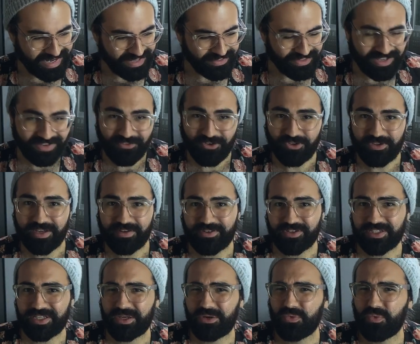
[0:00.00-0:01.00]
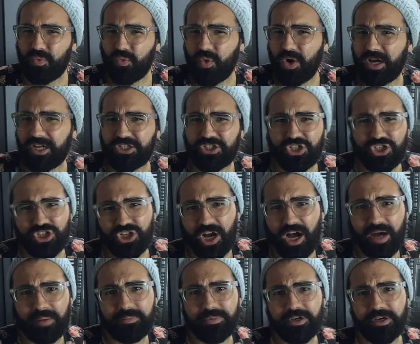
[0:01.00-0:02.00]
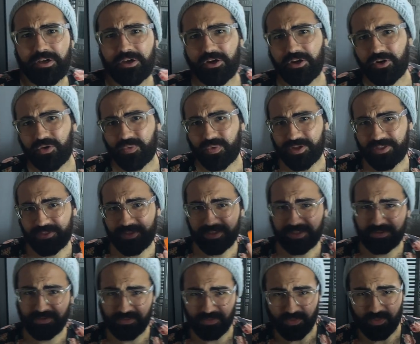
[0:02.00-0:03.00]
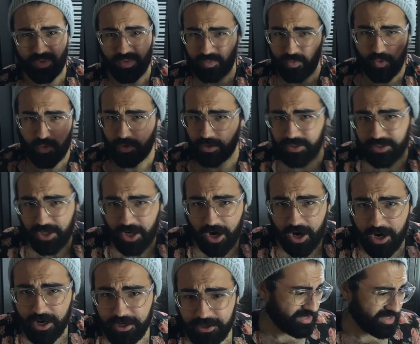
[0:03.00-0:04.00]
I think I've only ever seen one shop with this rewards card.